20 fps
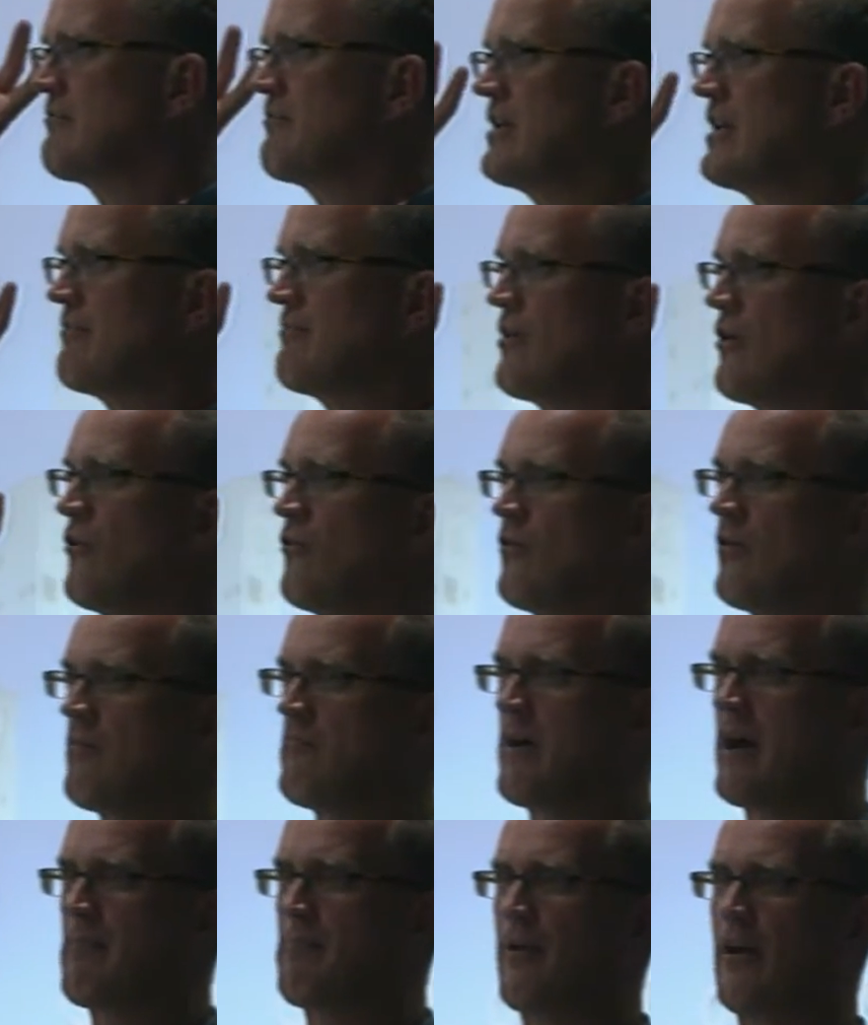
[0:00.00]
me about
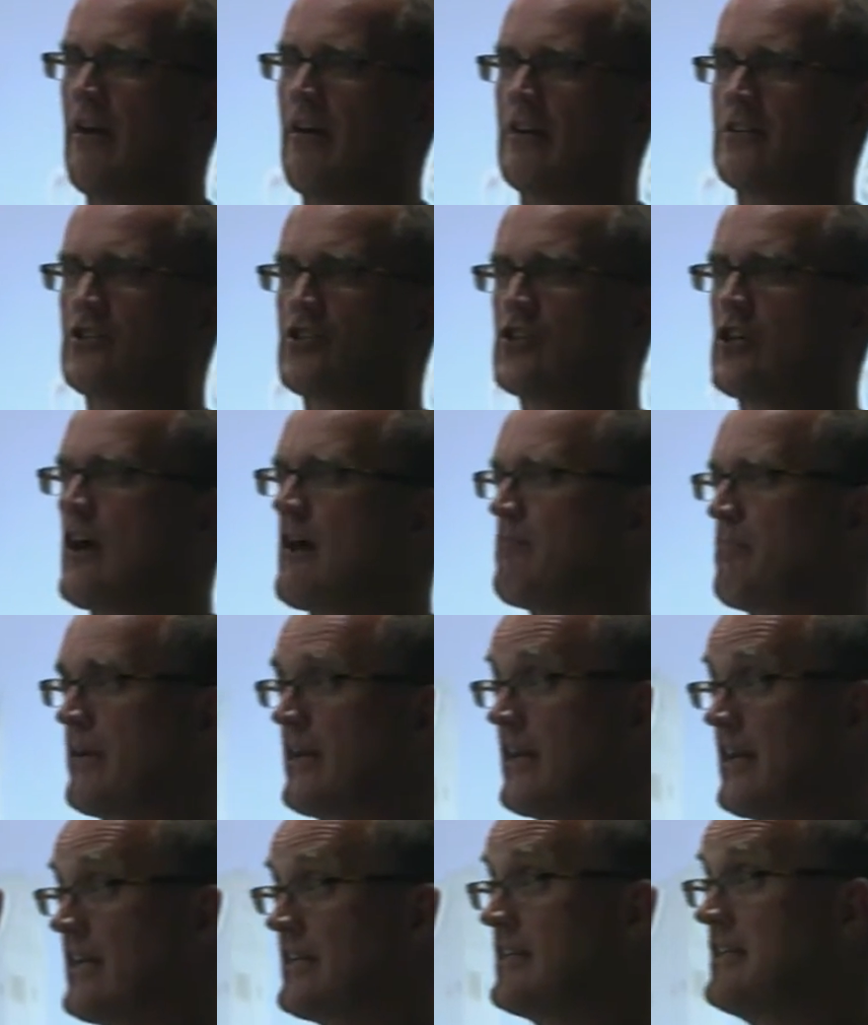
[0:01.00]
my parents shopping
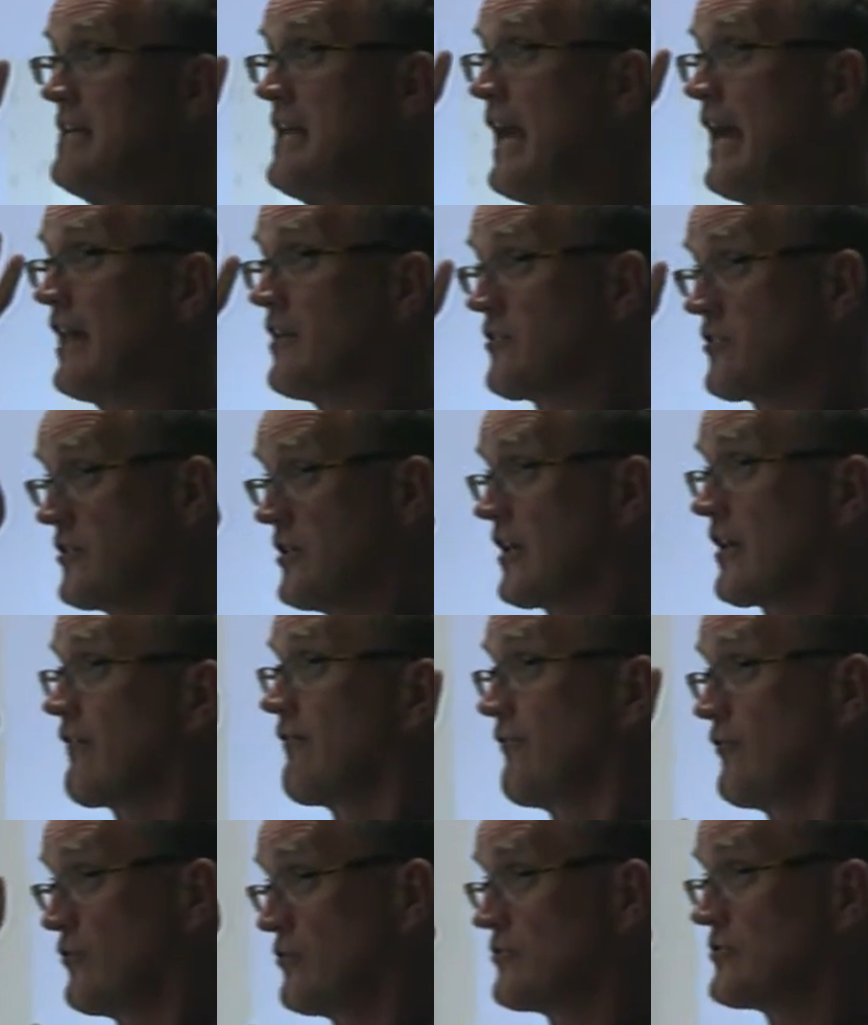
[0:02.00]
in the ethnic
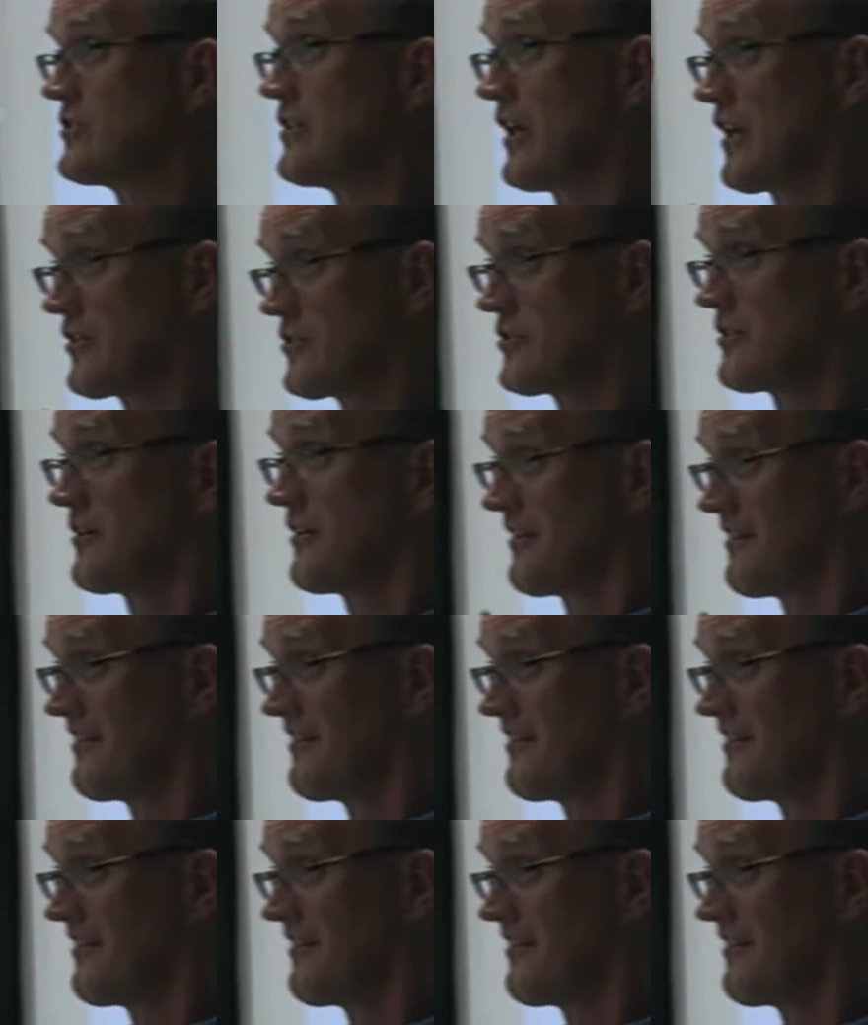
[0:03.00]
food section,